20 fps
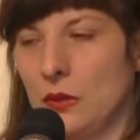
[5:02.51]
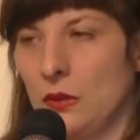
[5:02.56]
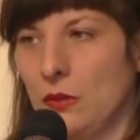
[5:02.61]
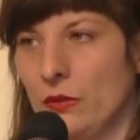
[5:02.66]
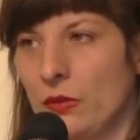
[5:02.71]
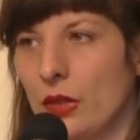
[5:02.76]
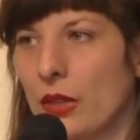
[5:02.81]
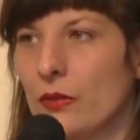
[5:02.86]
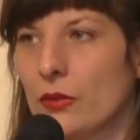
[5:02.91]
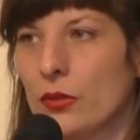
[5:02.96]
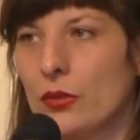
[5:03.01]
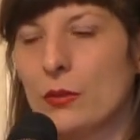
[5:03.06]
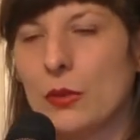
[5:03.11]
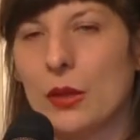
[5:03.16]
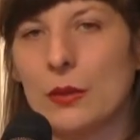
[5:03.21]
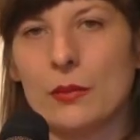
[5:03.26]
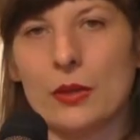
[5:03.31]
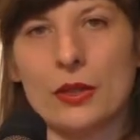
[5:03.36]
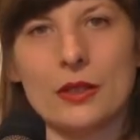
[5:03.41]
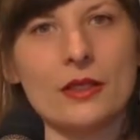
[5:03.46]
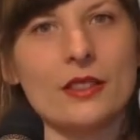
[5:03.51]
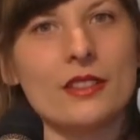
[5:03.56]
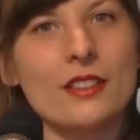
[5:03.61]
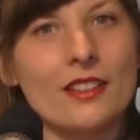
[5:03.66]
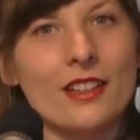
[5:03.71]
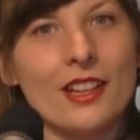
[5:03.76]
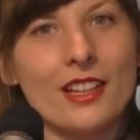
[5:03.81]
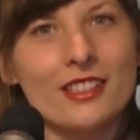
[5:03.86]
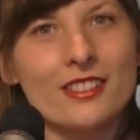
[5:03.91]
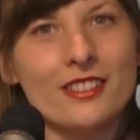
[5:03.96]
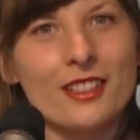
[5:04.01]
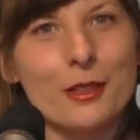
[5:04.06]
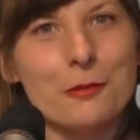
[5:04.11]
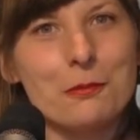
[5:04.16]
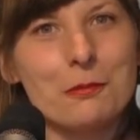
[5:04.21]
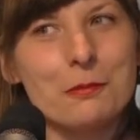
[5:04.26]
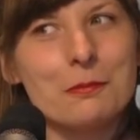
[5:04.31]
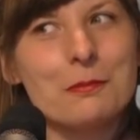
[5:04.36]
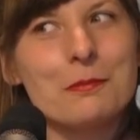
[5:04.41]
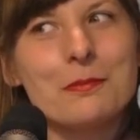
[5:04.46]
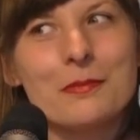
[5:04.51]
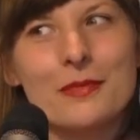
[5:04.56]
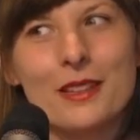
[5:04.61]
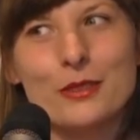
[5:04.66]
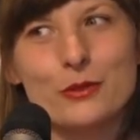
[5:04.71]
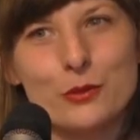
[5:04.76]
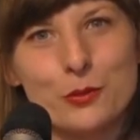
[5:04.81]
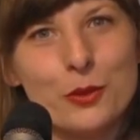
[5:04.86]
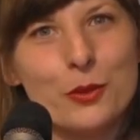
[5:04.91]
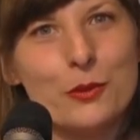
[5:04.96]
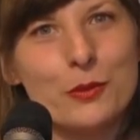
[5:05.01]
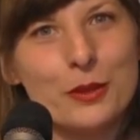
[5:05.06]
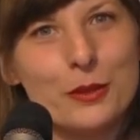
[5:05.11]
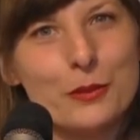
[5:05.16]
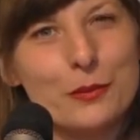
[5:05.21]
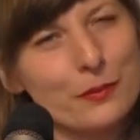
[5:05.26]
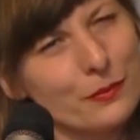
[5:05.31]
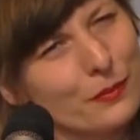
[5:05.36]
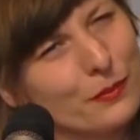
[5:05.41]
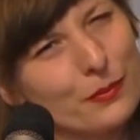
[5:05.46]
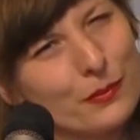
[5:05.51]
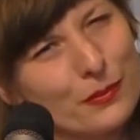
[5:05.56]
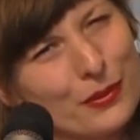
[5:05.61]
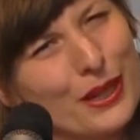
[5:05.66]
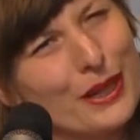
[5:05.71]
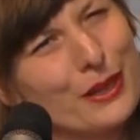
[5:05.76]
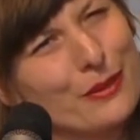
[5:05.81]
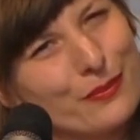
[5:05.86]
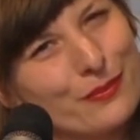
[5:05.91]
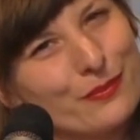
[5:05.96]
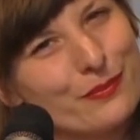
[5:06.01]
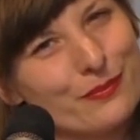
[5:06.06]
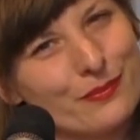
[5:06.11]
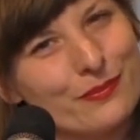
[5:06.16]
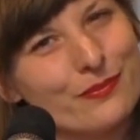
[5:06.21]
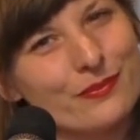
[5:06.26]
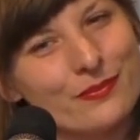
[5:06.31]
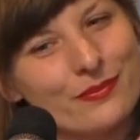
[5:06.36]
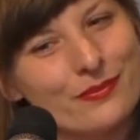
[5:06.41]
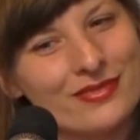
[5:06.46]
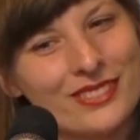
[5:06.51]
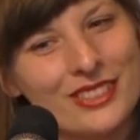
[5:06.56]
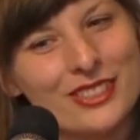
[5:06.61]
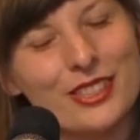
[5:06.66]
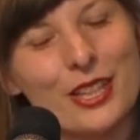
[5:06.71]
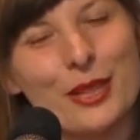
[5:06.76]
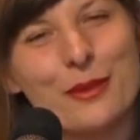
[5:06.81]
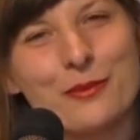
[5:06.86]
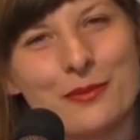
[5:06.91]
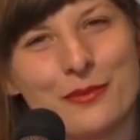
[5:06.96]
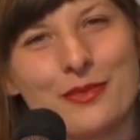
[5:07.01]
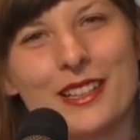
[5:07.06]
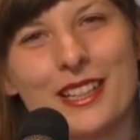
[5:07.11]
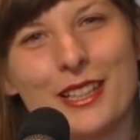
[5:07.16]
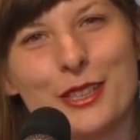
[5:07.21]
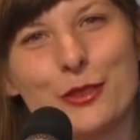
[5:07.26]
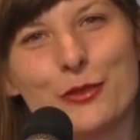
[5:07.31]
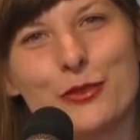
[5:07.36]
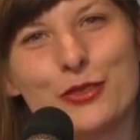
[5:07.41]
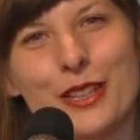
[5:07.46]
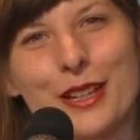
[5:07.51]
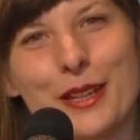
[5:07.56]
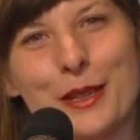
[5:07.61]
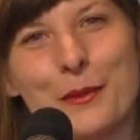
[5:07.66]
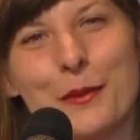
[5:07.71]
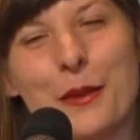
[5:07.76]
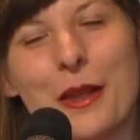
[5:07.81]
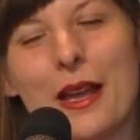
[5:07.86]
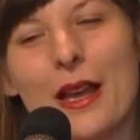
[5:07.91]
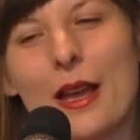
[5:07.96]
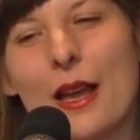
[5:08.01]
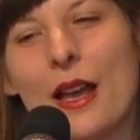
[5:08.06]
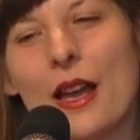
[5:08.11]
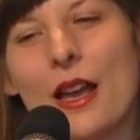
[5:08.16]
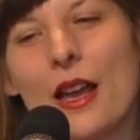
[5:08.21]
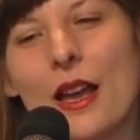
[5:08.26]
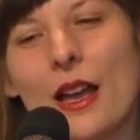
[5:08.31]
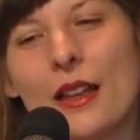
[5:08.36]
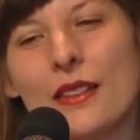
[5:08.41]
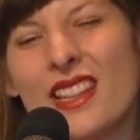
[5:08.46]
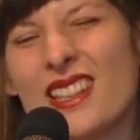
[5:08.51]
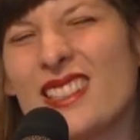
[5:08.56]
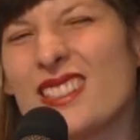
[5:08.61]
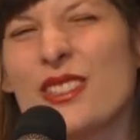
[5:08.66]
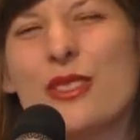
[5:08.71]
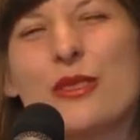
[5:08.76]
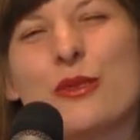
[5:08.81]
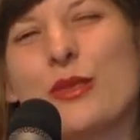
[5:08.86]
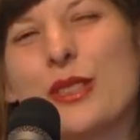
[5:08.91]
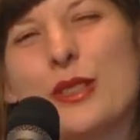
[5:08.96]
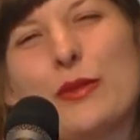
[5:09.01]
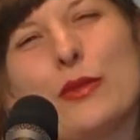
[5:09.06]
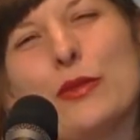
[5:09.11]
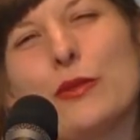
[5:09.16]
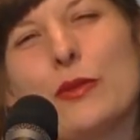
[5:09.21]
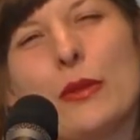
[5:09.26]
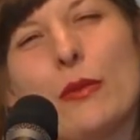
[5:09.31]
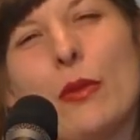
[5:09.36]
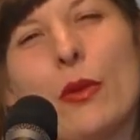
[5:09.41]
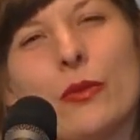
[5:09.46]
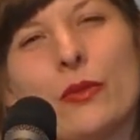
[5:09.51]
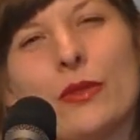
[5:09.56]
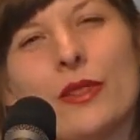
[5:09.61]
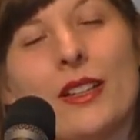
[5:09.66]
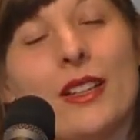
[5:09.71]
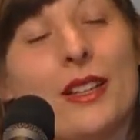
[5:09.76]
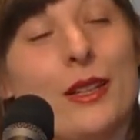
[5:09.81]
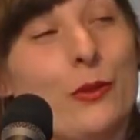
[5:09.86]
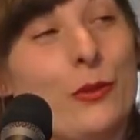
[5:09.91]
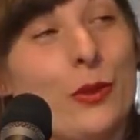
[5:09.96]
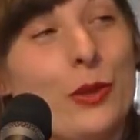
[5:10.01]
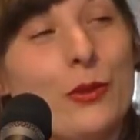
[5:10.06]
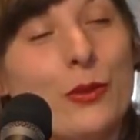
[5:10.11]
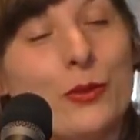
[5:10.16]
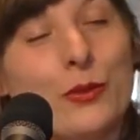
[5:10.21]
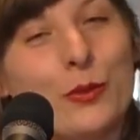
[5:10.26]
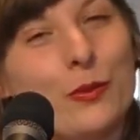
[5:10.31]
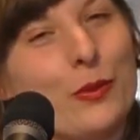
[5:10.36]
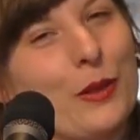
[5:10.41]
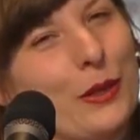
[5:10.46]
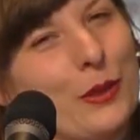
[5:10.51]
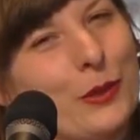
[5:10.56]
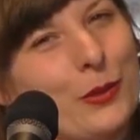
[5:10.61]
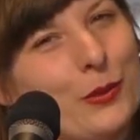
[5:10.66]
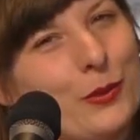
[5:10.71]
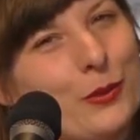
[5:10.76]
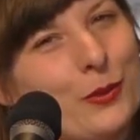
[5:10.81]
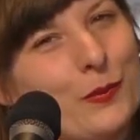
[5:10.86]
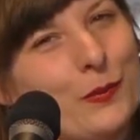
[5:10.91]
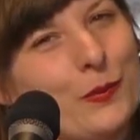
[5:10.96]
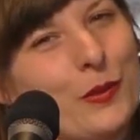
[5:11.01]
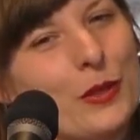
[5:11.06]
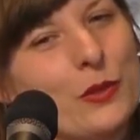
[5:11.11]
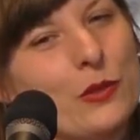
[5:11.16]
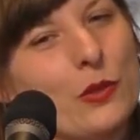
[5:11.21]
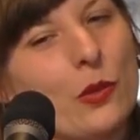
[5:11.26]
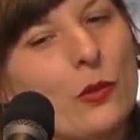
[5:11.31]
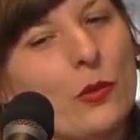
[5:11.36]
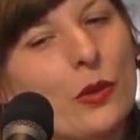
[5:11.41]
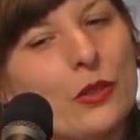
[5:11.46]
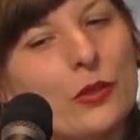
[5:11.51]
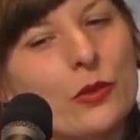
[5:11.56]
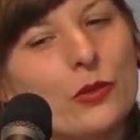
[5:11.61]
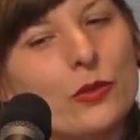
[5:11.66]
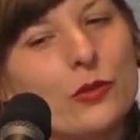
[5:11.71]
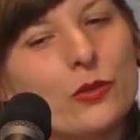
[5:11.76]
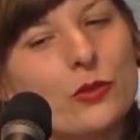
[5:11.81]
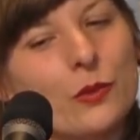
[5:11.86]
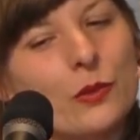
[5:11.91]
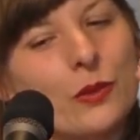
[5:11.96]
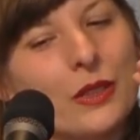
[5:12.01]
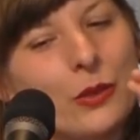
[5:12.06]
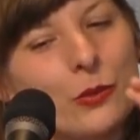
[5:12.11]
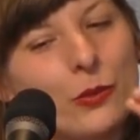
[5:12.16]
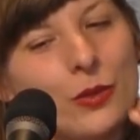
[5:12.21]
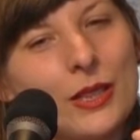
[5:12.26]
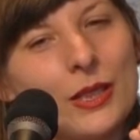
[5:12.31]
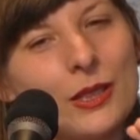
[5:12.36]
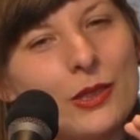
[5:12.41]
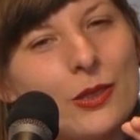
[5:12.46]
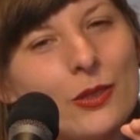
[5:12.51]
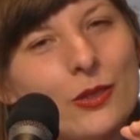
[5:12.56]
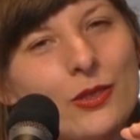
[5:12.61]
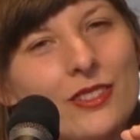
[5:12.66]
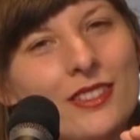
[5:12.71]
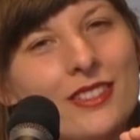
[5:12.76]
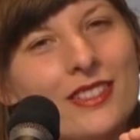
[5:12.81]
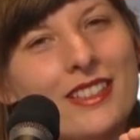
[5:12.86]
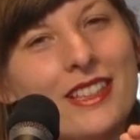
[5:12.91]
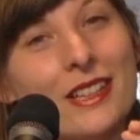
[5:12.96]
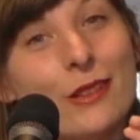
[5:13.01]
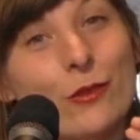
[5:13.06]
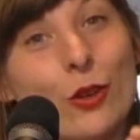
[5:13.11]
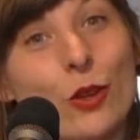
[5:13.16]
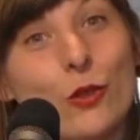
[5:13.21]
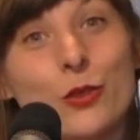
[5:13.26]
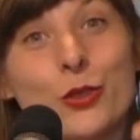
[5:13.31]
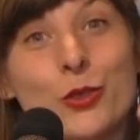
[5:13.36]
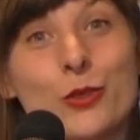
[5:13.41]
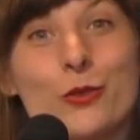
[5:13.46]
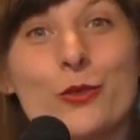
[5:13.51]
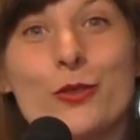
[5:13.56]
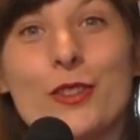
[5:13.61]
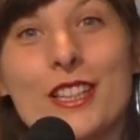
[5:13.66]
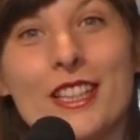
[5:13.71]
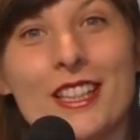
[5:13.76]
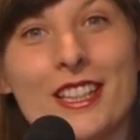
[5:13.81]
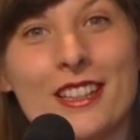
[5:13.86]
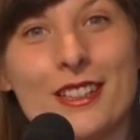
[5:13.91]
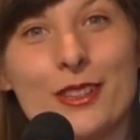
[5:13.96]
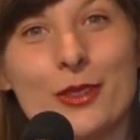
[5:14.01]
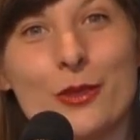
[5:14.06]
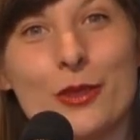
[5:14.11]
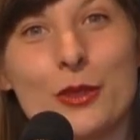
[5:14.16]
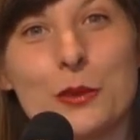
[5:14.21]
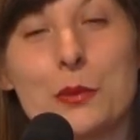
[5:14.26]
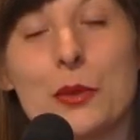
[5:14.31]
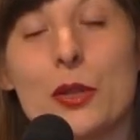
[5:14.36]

Oh, we have to remember. And then the next time, I will probably play the same kind of style. And that's not really what we want. We want to play good. So when you do something really good, involve a good feeling into it.